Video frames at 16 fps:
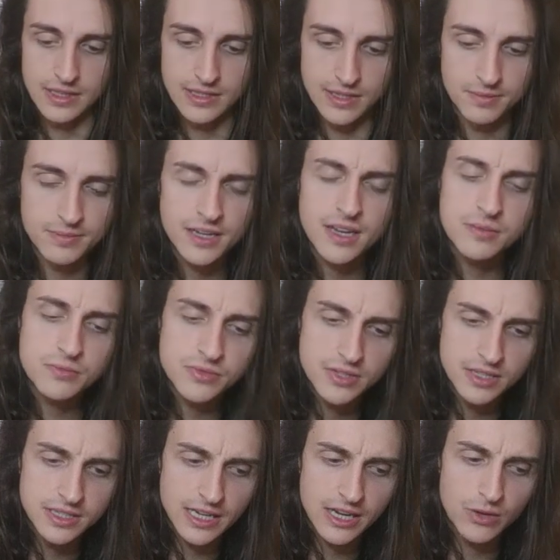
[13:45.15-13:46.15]
Sometimes
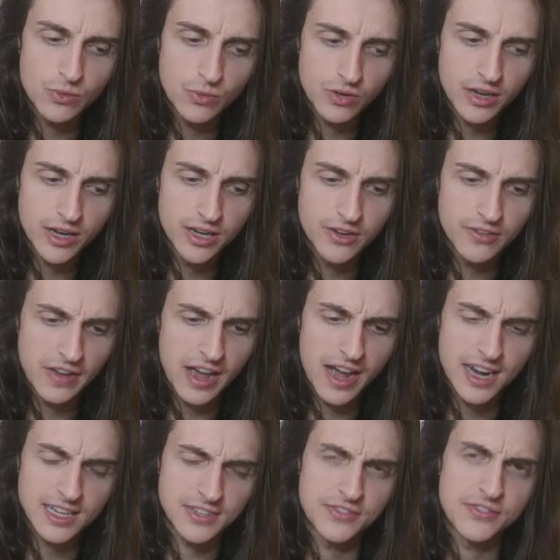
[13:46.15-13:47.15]
the deck will kind of
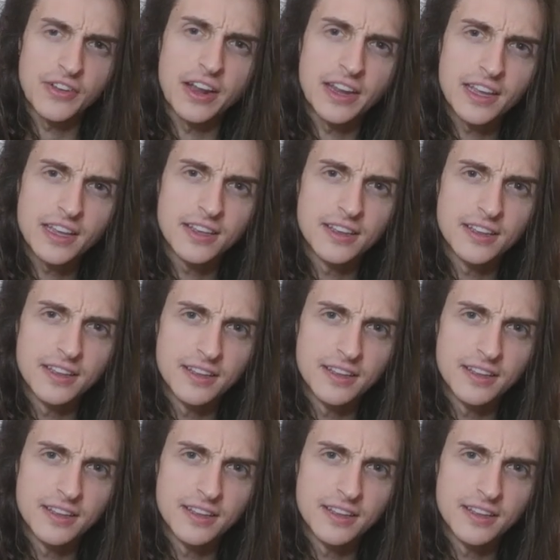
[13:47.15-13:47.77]
act funny.